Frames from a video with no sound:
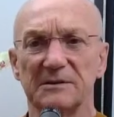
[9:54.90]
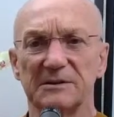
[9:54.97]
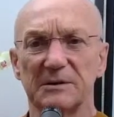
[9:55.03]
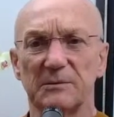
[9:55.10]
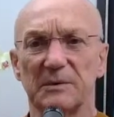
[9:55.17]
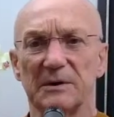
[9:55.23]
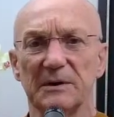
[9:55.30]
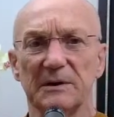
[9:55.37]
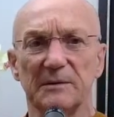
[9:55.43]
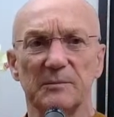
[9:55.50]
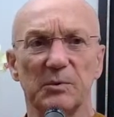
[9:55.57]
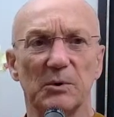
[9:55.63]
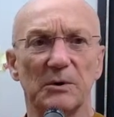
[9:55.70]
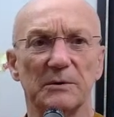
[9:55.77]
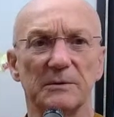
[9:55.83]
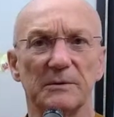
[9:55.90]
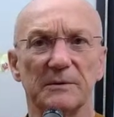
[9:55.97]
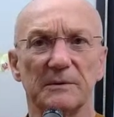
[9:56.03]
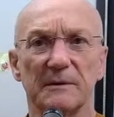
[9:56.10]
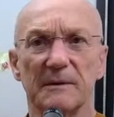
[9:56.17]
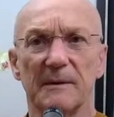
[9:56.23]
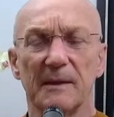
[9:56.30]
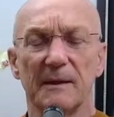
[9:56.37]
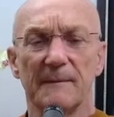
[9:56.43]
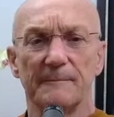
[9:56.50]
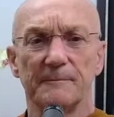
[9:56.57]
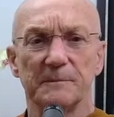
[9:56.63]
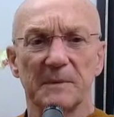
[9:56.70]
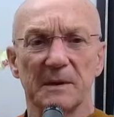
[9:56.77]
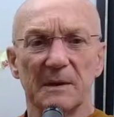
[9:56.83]
a really important
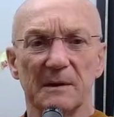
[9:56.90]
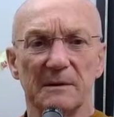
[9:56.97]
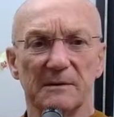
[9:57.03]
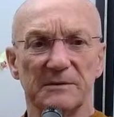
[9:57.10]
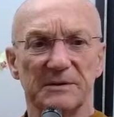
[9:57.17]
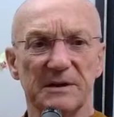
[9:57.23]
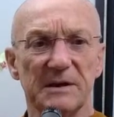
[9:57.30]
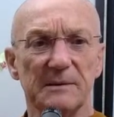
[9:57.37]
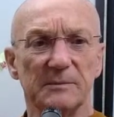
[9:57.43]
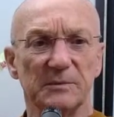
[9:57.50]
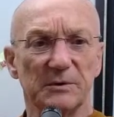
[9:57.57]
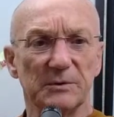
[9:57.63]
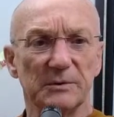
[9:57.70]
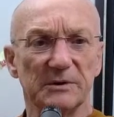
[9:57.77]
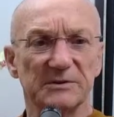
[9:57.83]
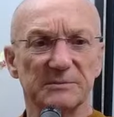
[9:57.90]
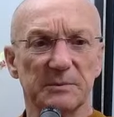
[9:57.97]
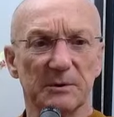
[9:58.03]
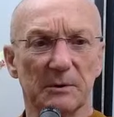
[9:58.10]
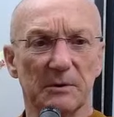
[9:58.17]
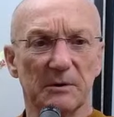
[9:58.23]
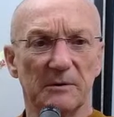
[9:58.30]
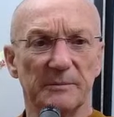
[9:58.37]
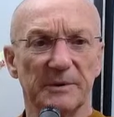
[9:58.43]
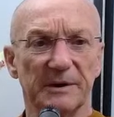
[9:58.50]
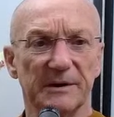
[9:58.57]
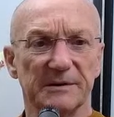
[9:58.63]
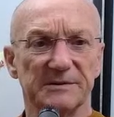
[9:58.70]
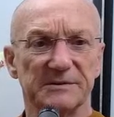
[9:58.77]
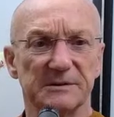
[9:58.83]
theme to explore,
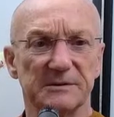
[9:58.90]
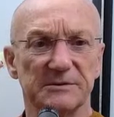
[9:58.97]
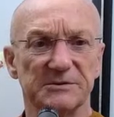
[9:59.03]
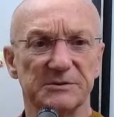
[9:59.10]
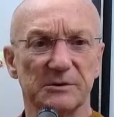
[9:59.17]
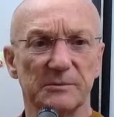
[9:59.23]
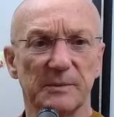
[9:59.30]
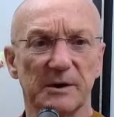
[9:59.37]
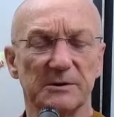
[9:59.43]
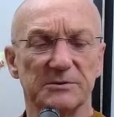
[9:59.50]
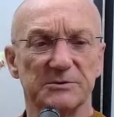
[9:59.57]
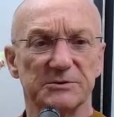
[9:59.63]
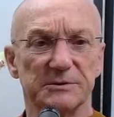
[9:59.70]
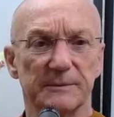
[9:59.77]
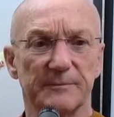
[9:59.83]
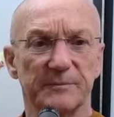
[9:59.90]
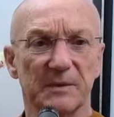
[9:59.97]
because there's so much